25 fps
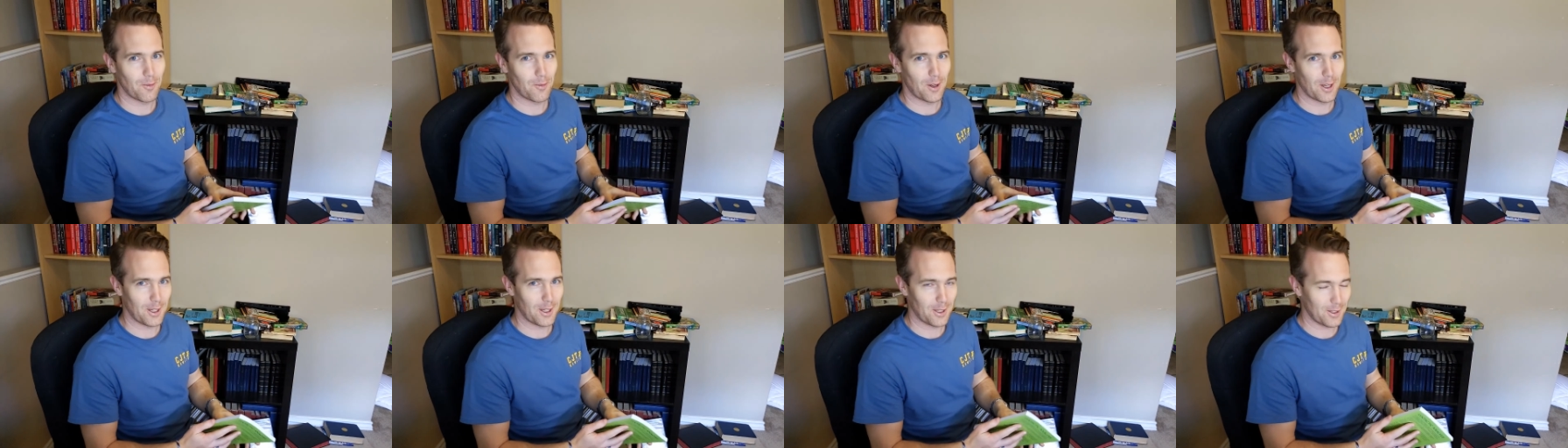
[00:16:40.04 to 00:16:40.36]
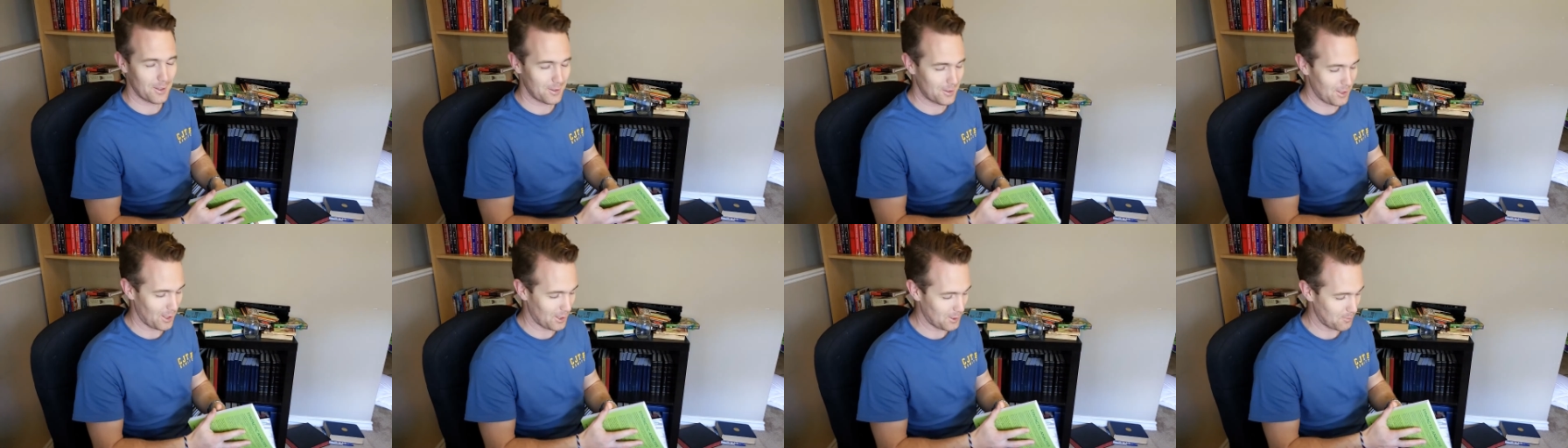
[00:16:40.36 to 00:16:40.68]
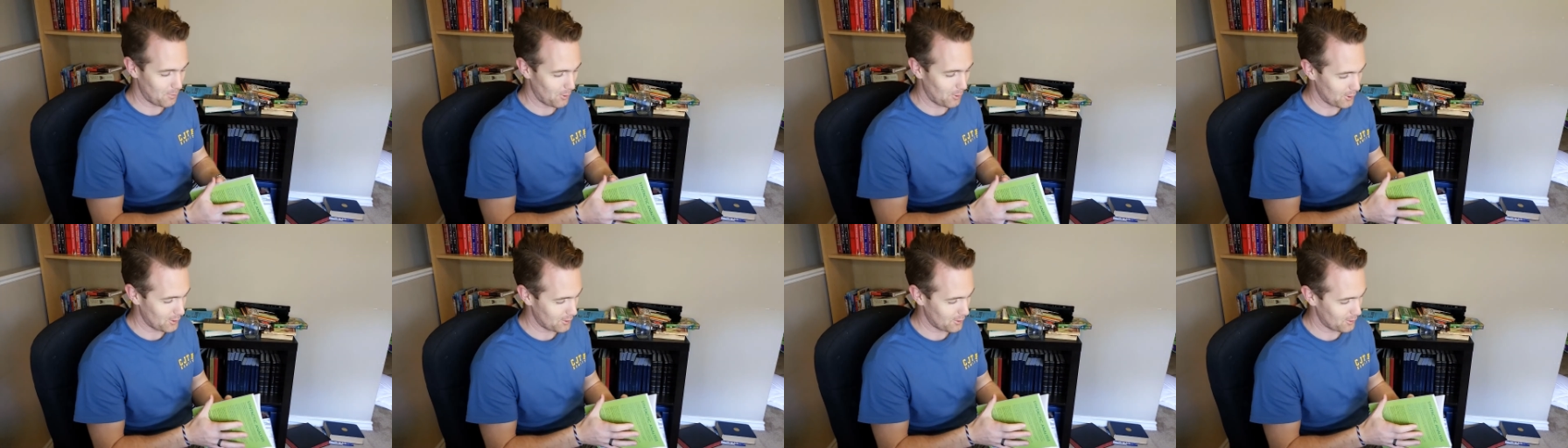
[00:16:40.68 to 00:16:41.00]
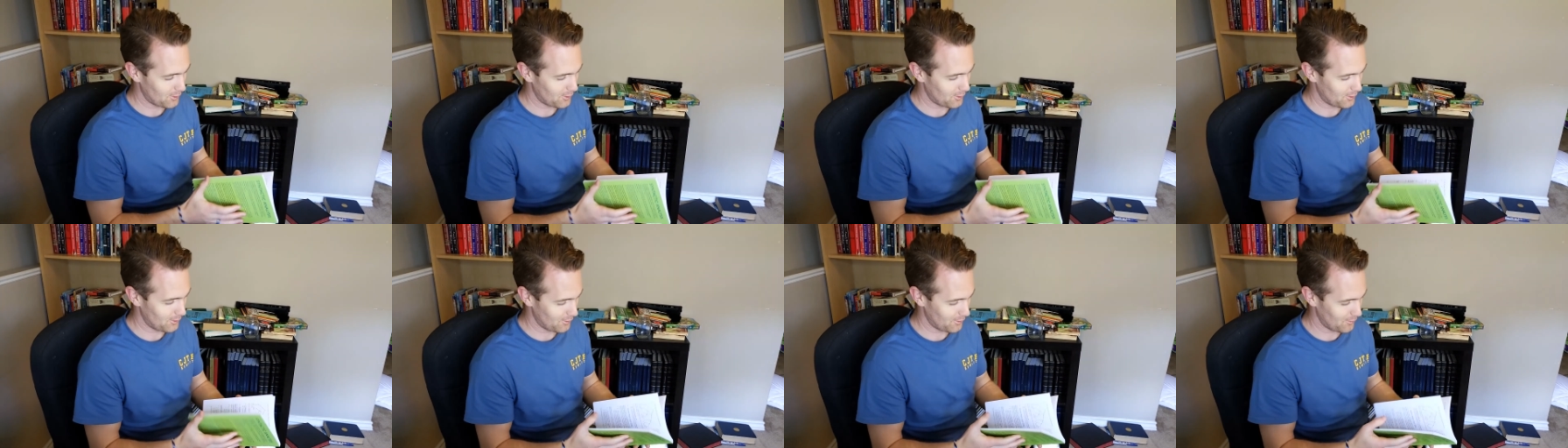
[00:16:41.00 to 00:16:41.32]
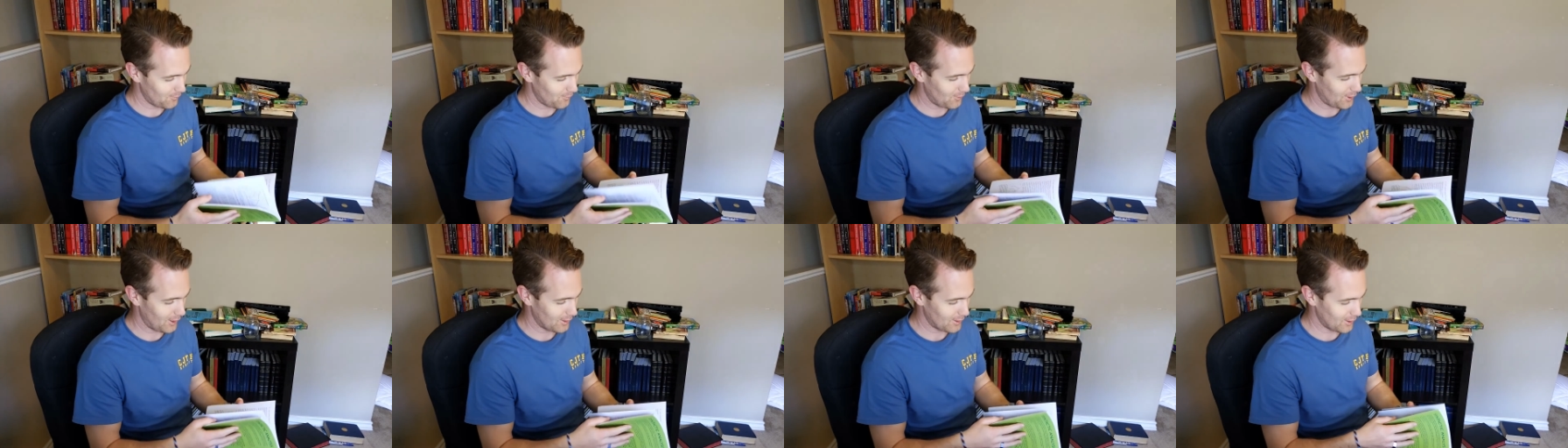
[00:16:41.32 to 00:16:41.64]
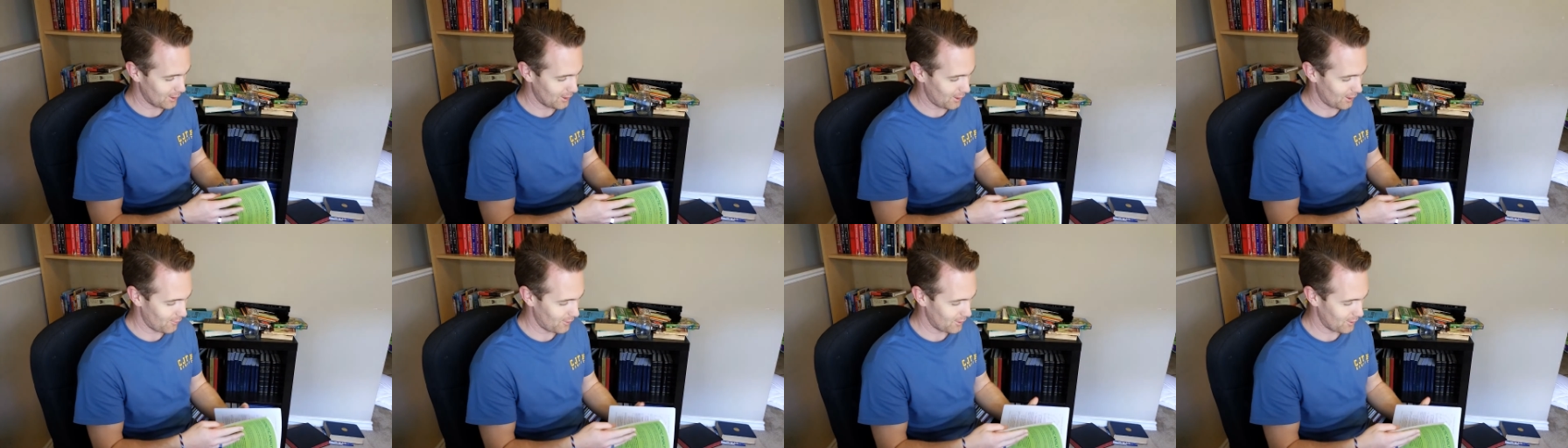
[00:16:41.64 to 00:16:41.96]
my textbooks because
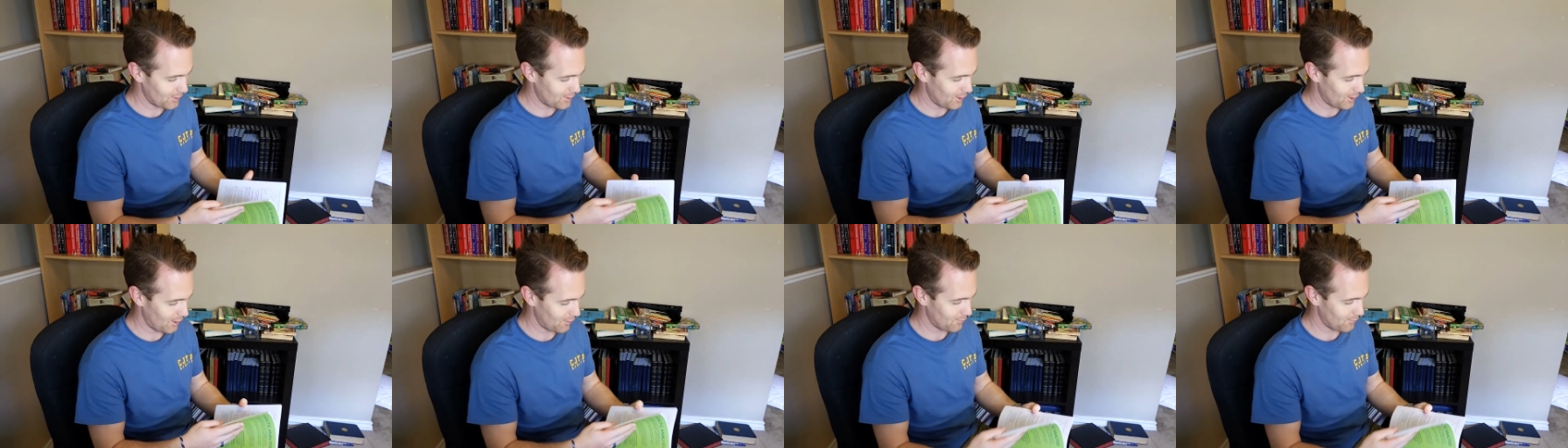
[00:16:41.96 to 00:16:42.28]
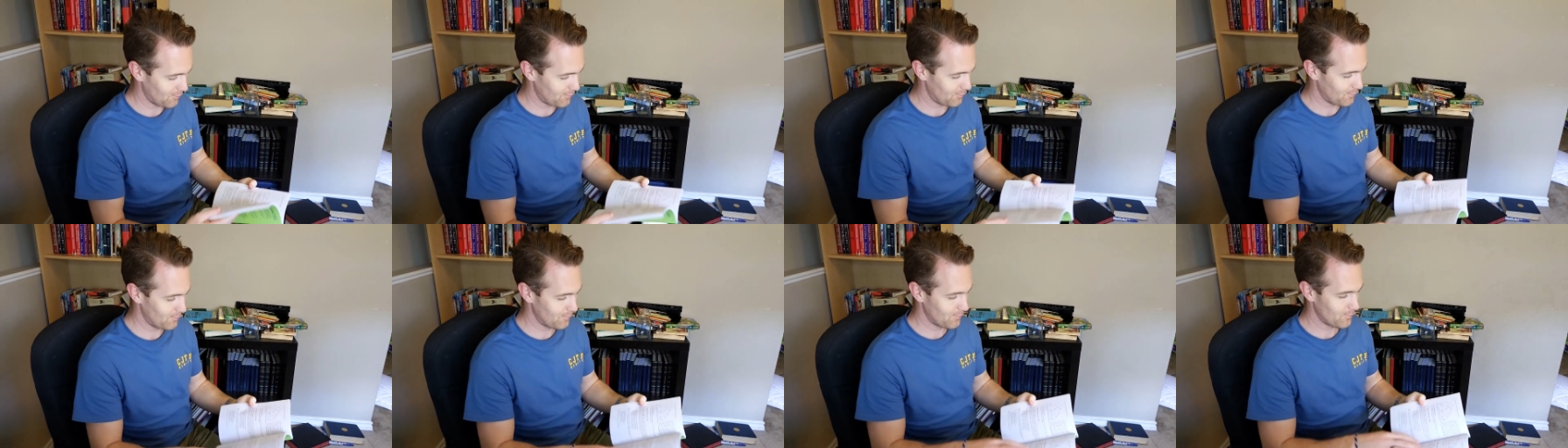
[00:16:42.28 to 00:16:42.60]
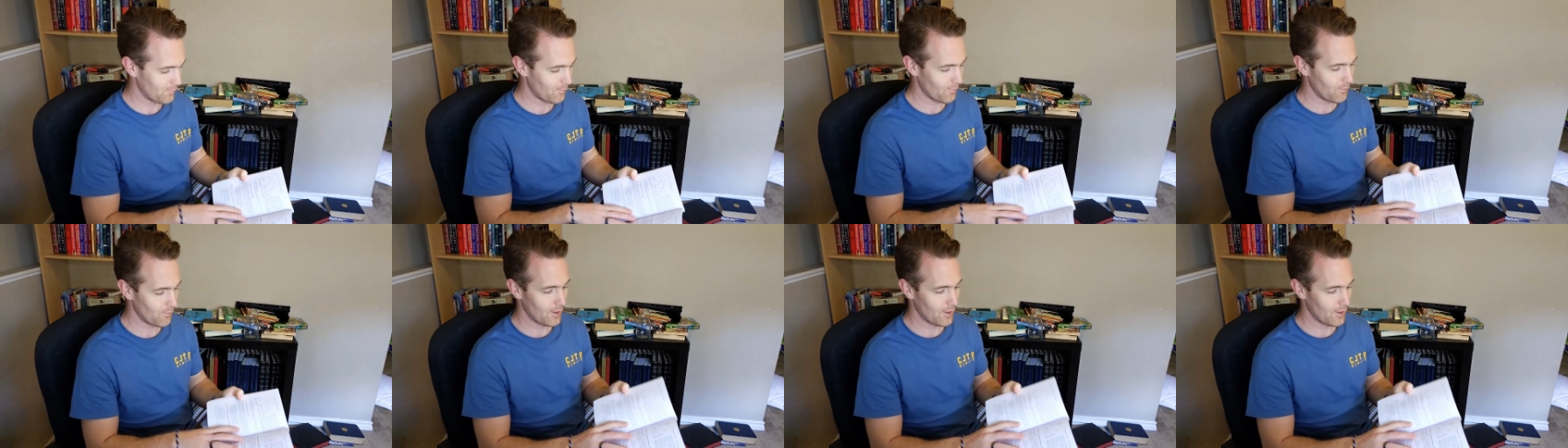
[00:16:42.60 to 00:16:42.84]
I love this stuff.